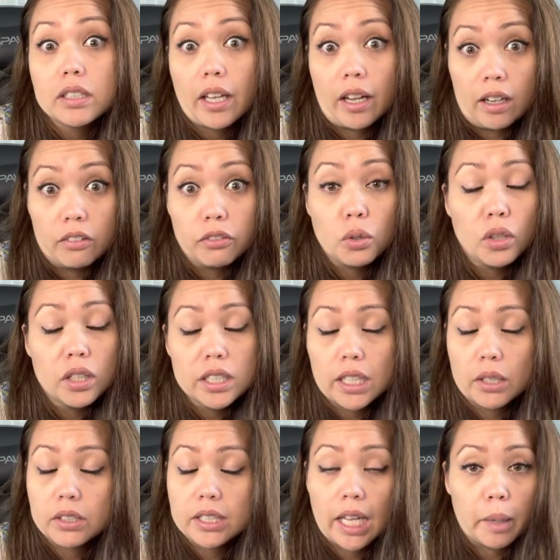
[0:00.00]
of course
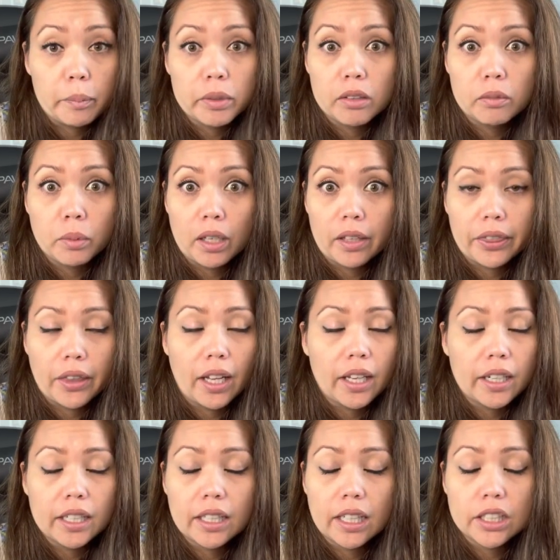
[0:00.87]
I was happy about
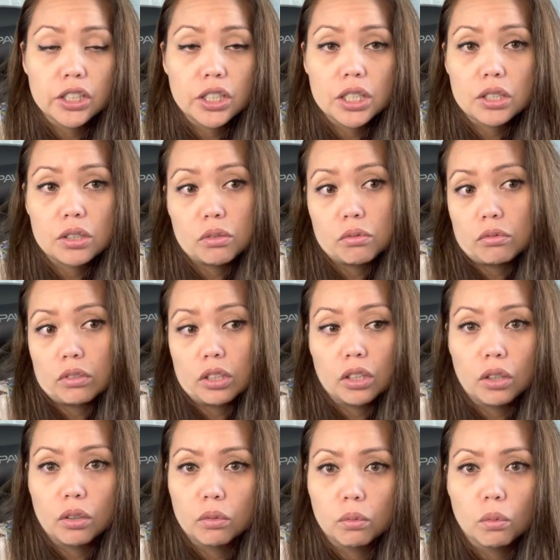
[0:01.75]
that, and I just, you
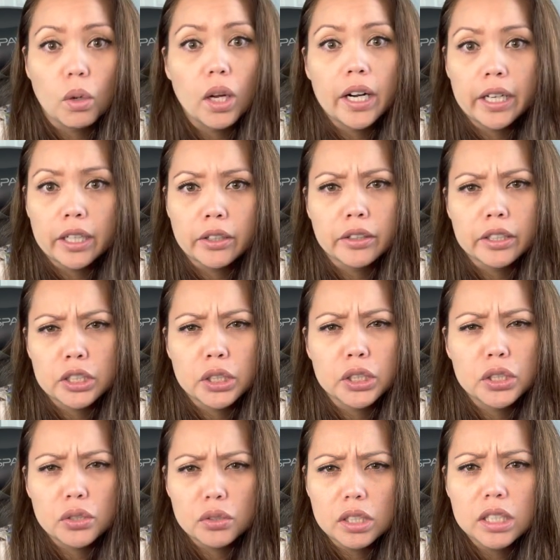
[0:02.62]
know, want to encourage
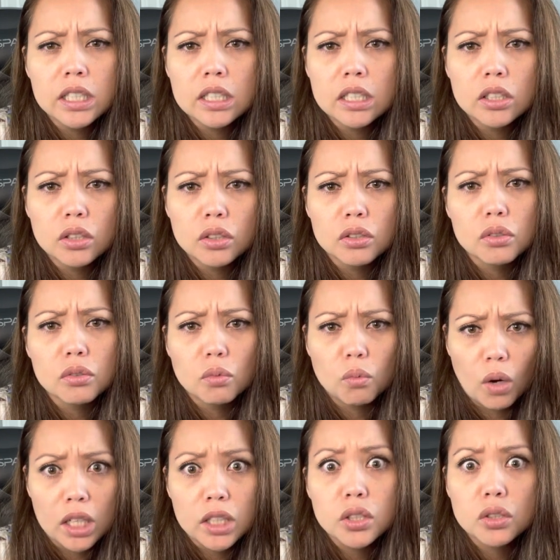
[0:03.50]
her to continue to
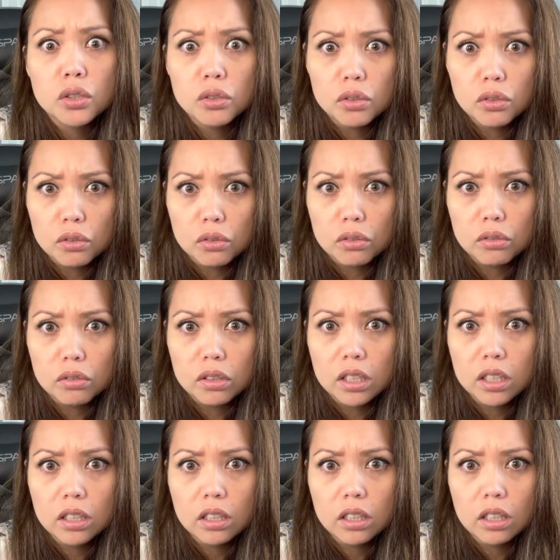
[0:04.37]
want to
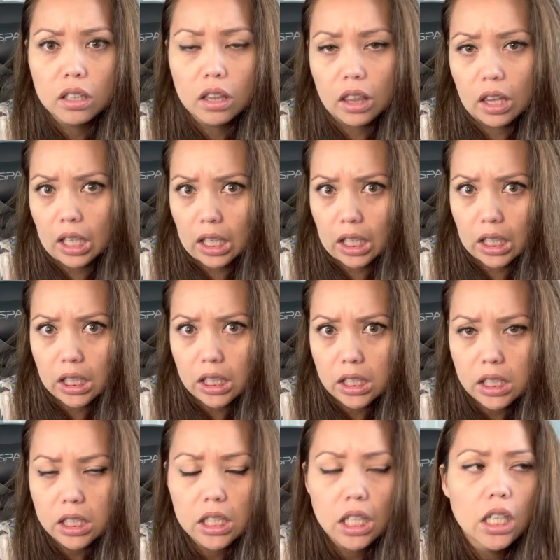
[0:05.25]
do
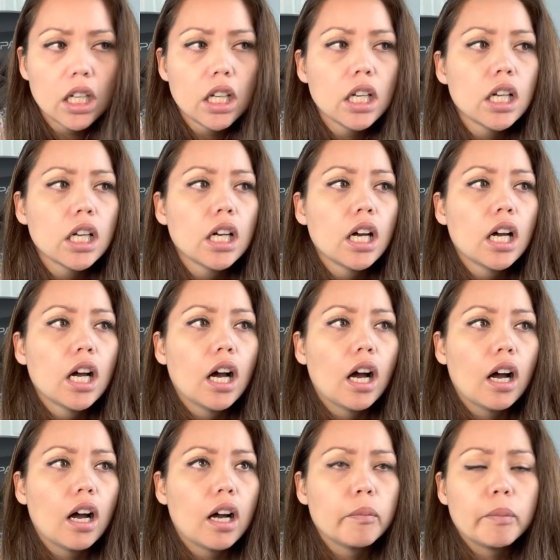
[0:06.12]
things
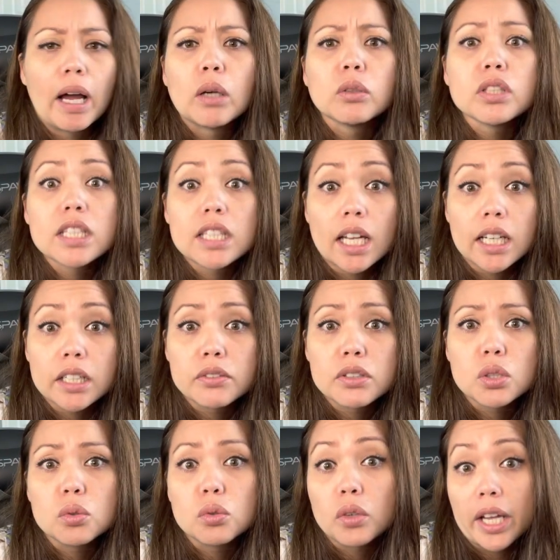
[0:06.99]
outside of
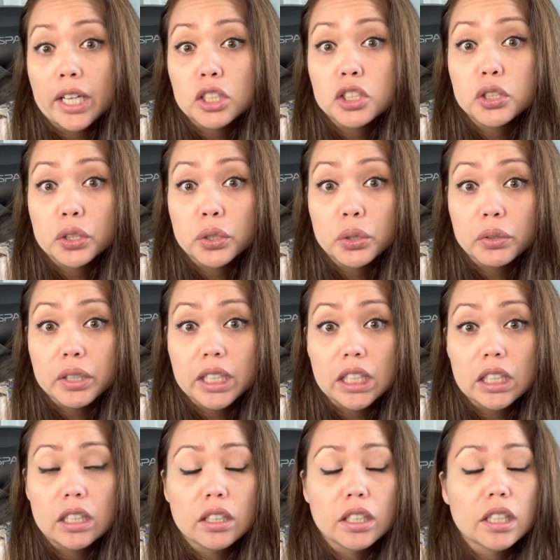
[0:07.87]
school,
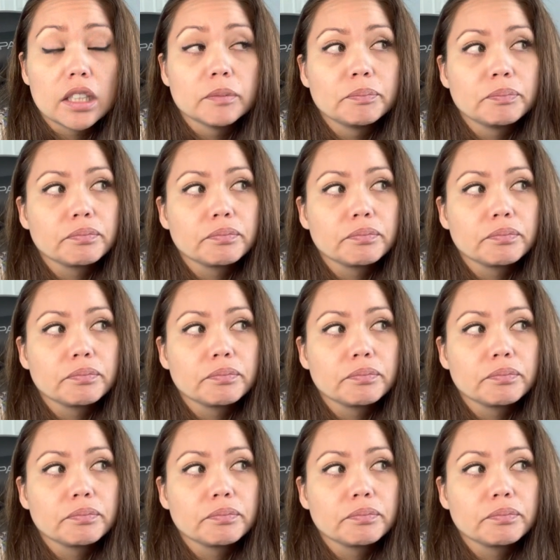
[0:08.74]
extracurricular.